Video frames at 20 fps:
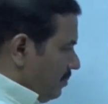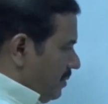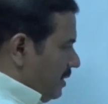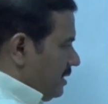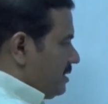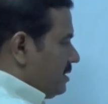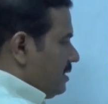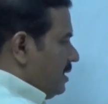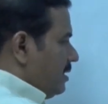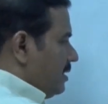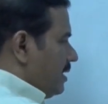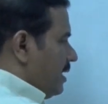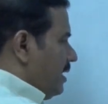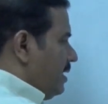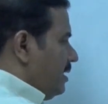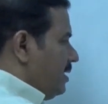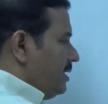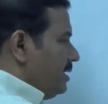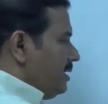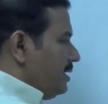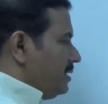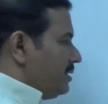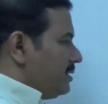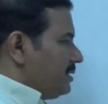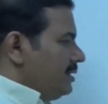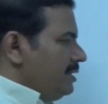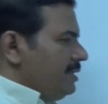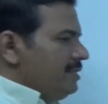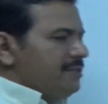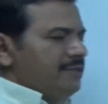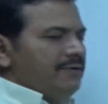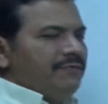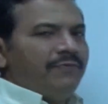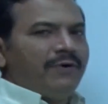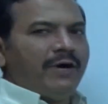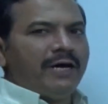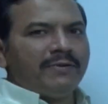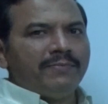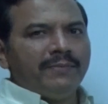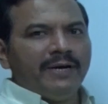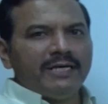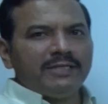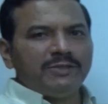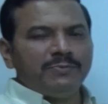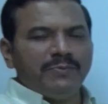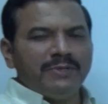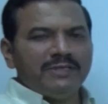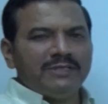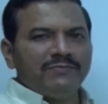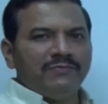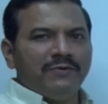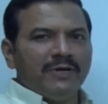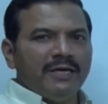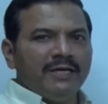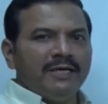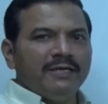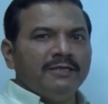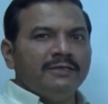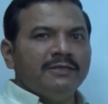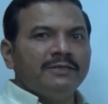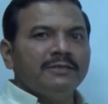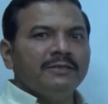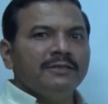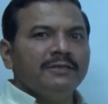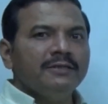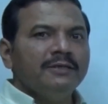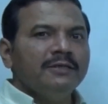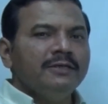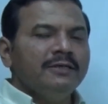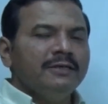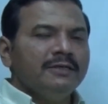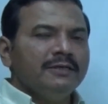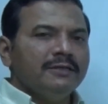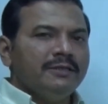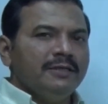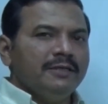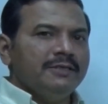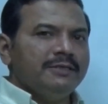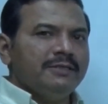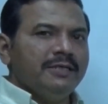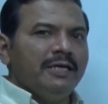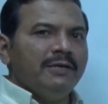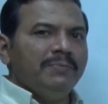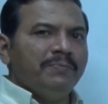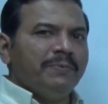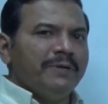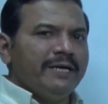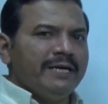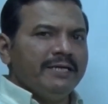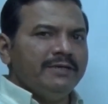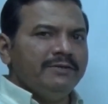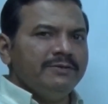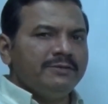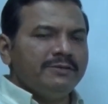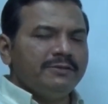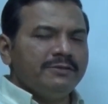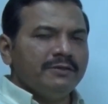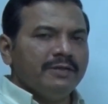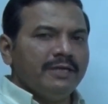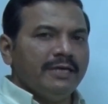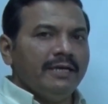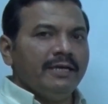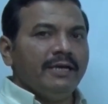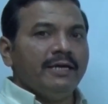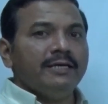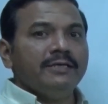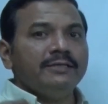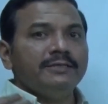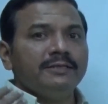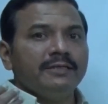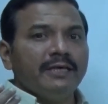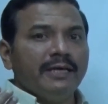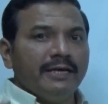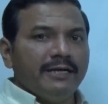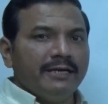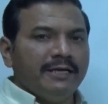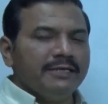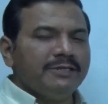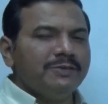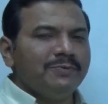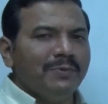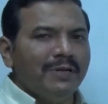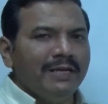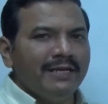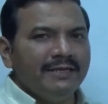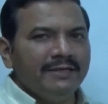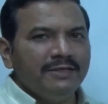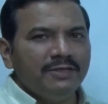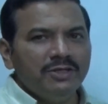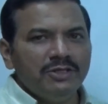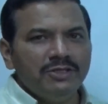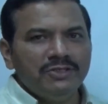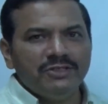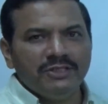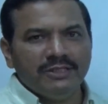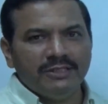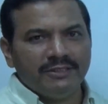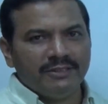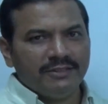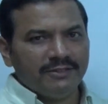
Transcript: Percentile D is the format specifier, the result prints as a decimal integer.